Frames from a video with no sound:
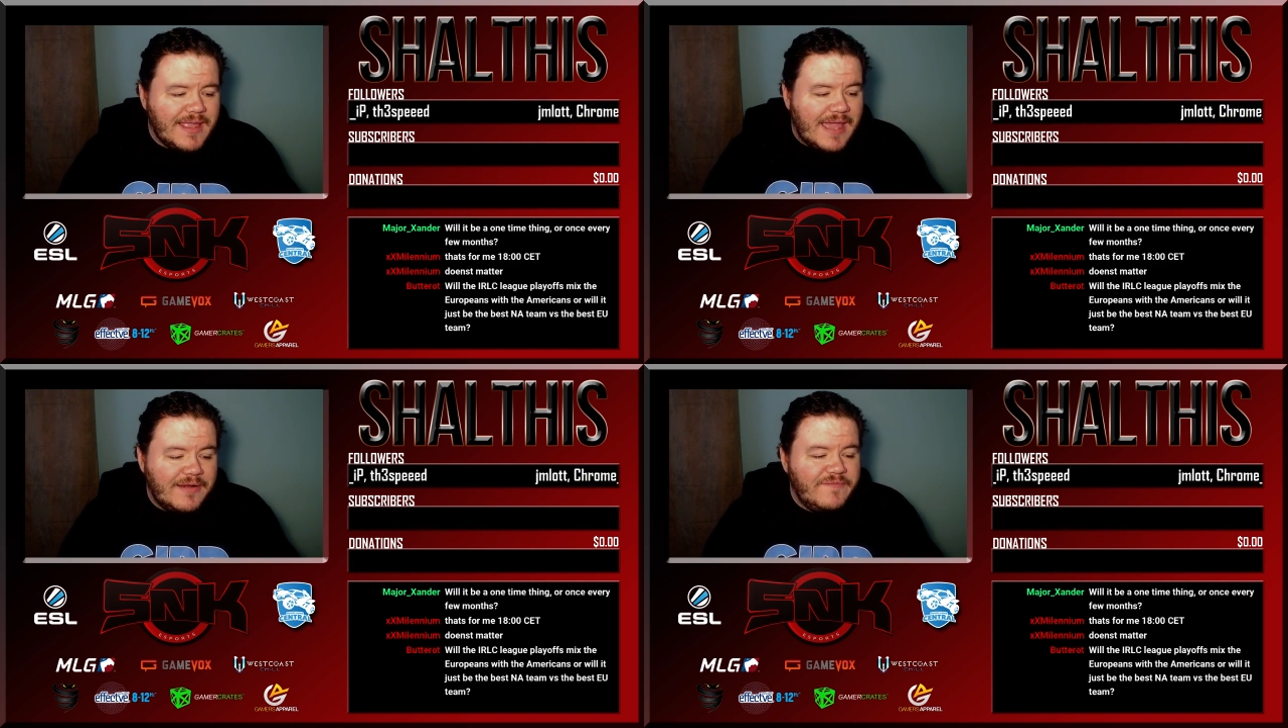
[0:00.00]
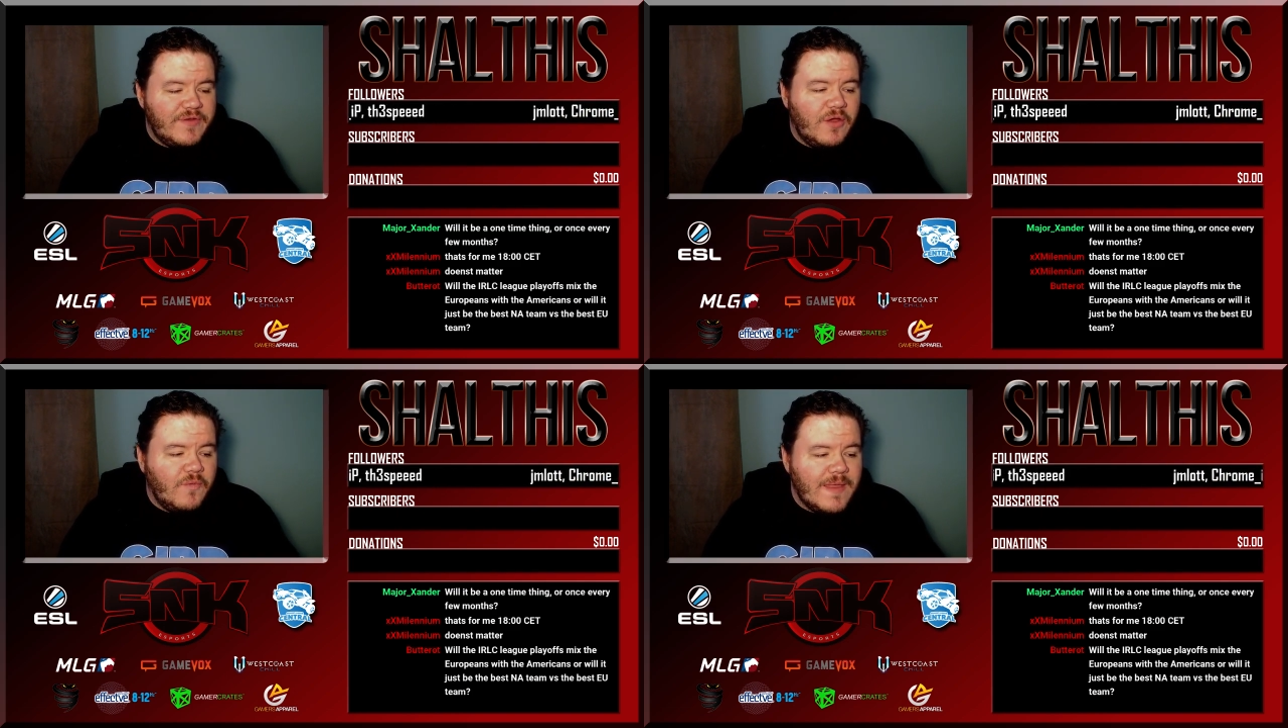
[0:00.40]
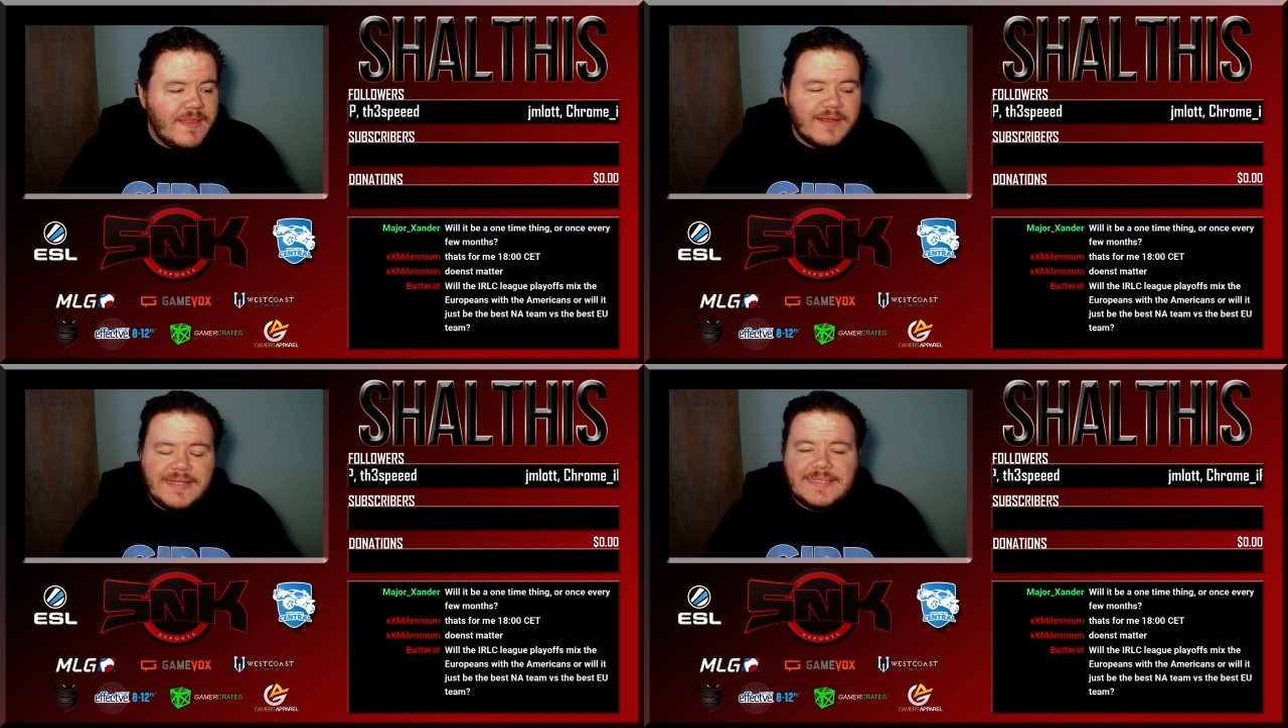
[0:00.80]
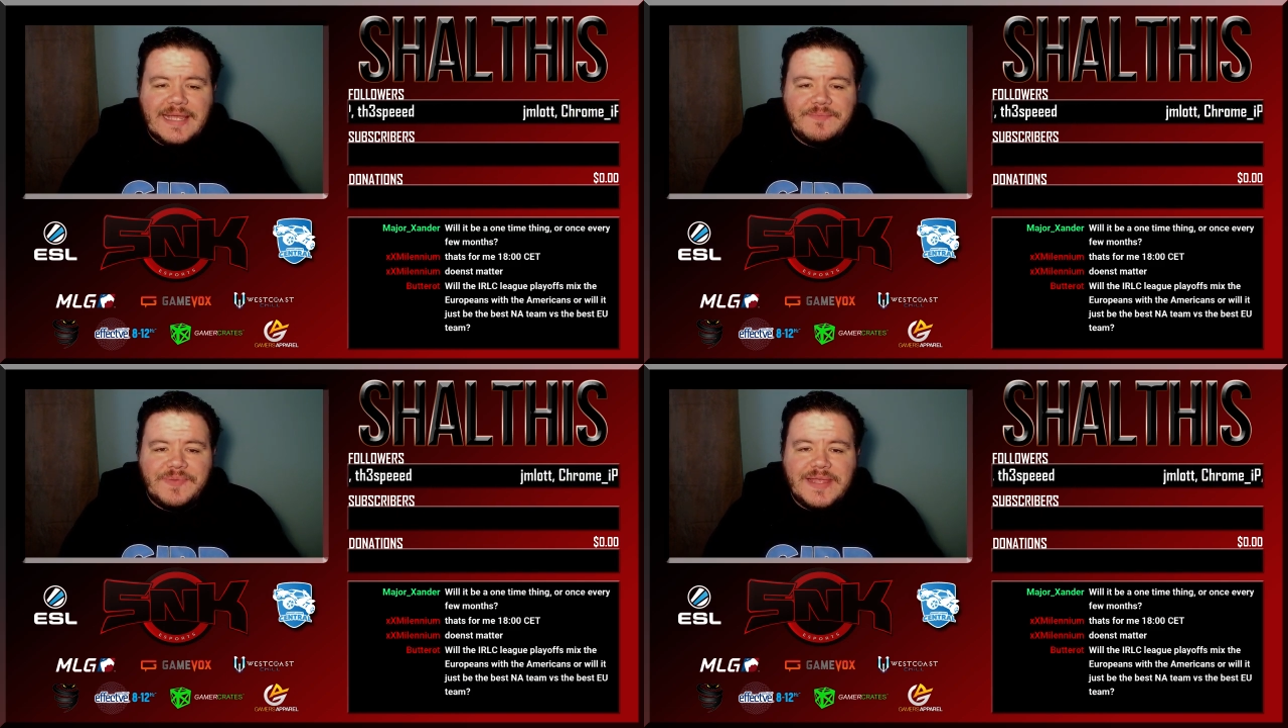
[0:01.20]
I don't even know when they're going to take
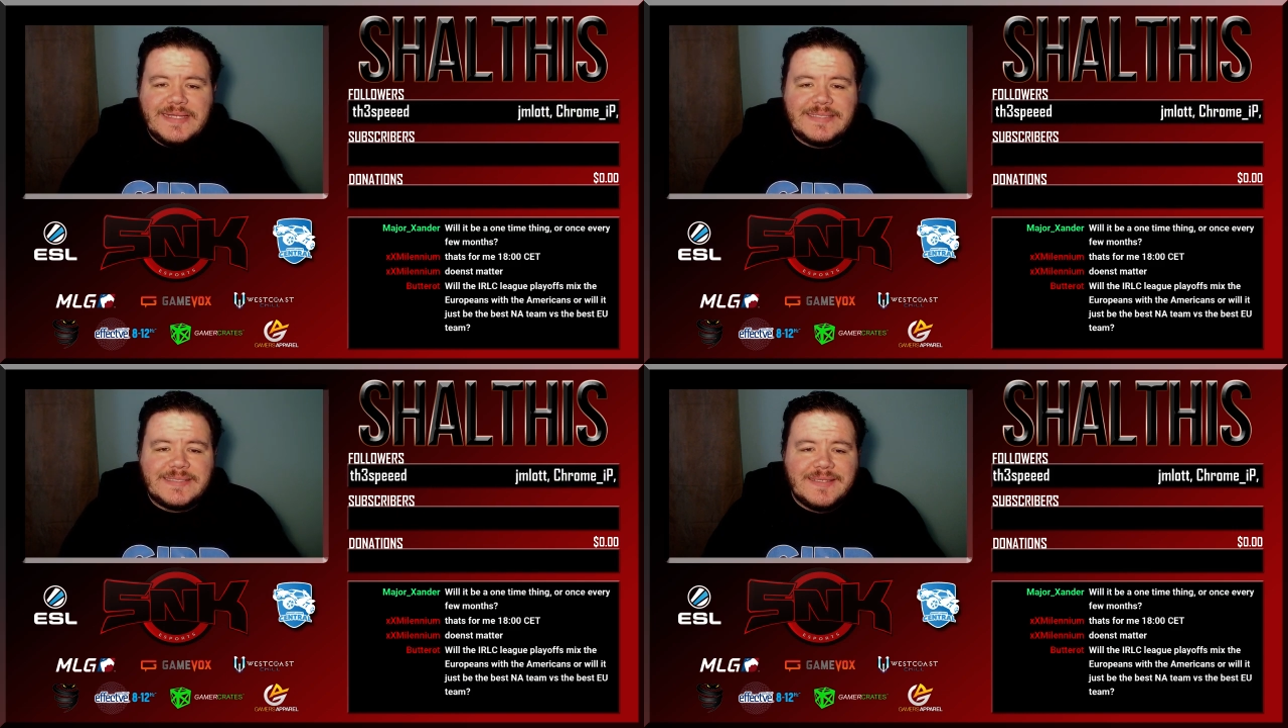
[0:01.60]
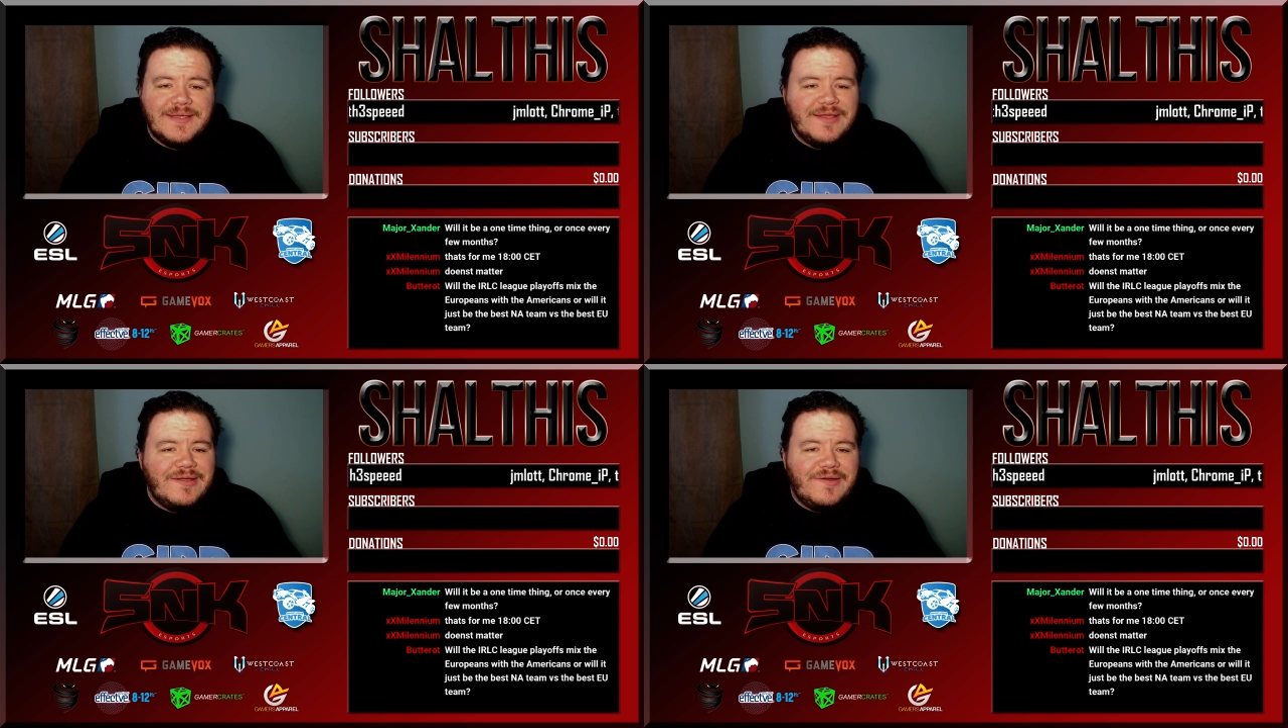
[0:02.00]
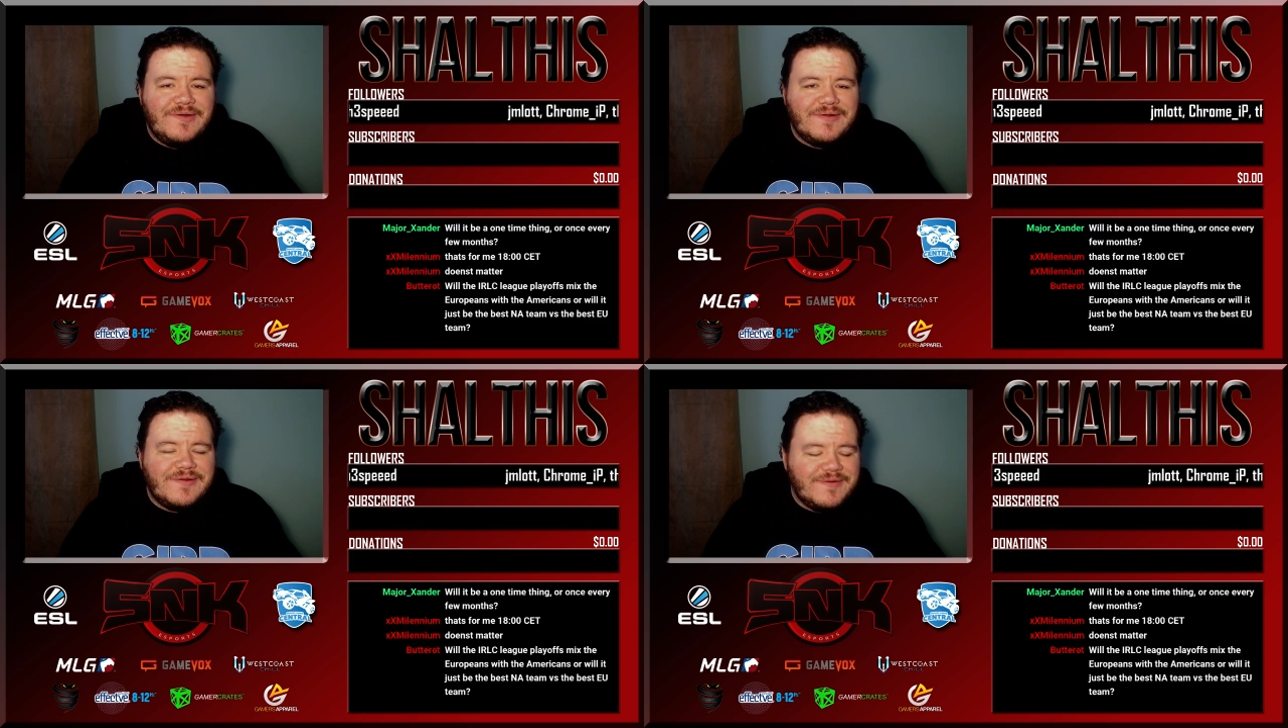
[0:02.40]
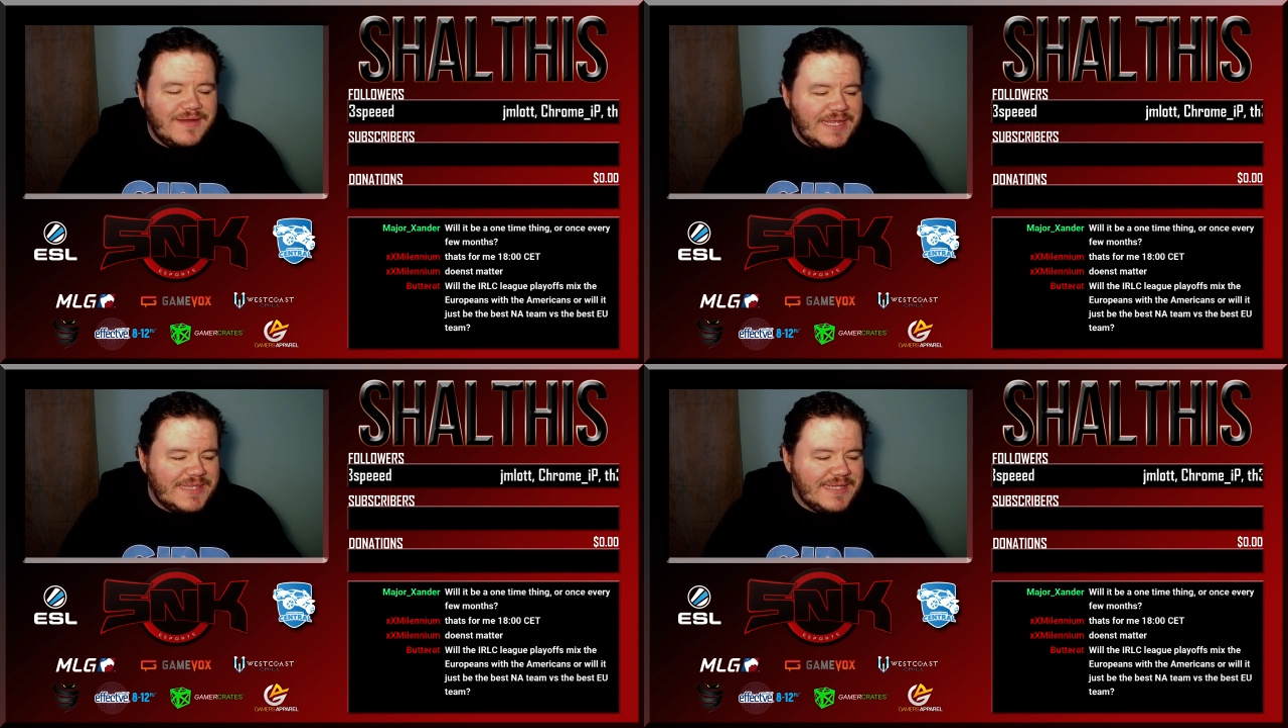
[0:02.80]
place or
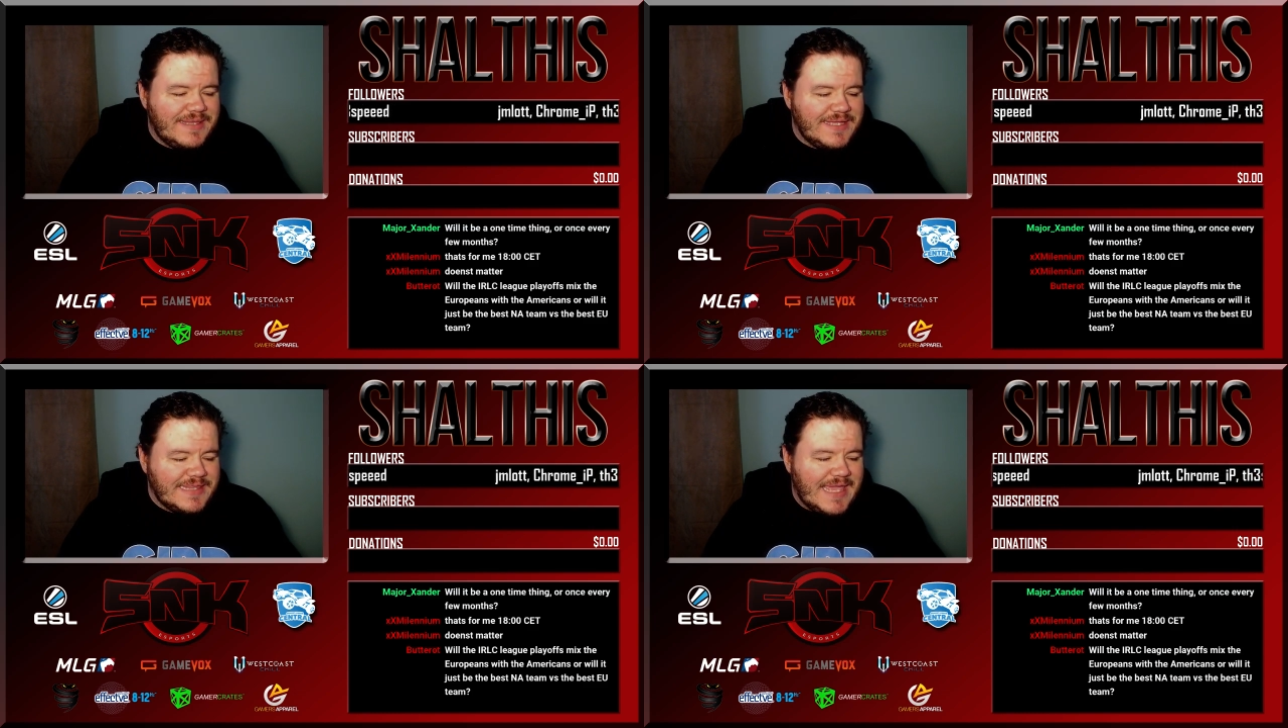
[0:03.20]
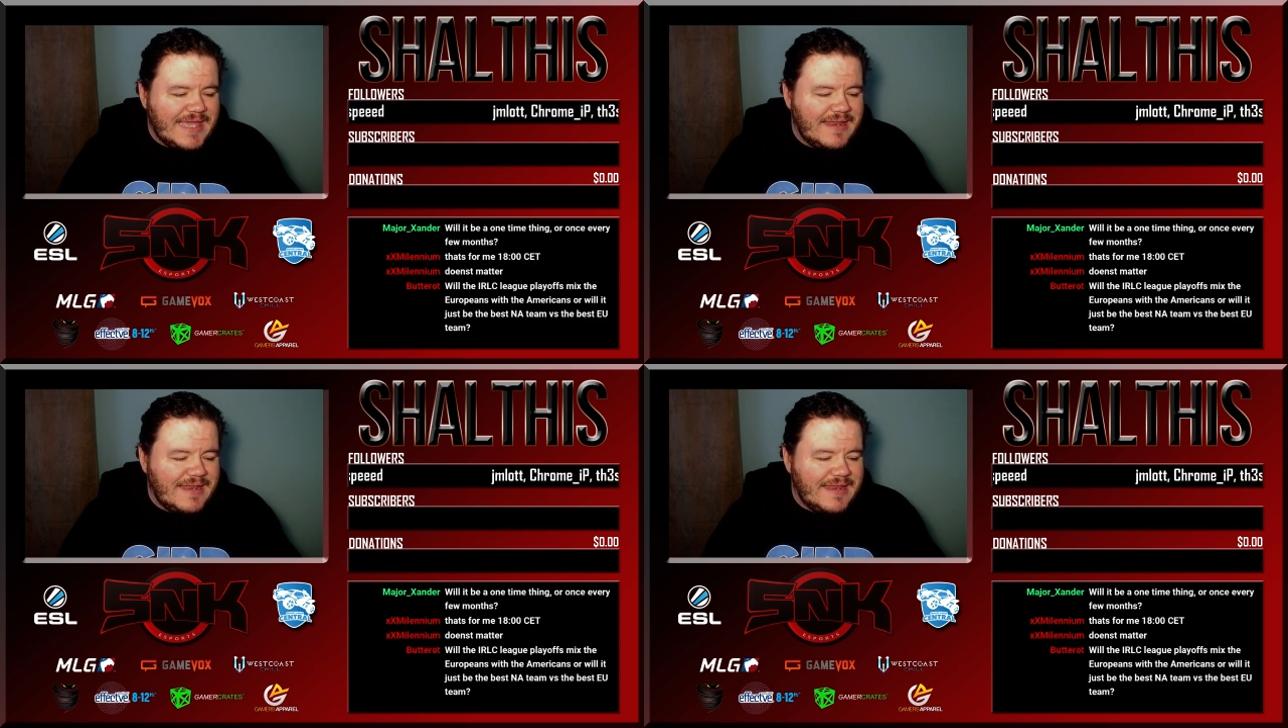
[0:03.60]
anything like that.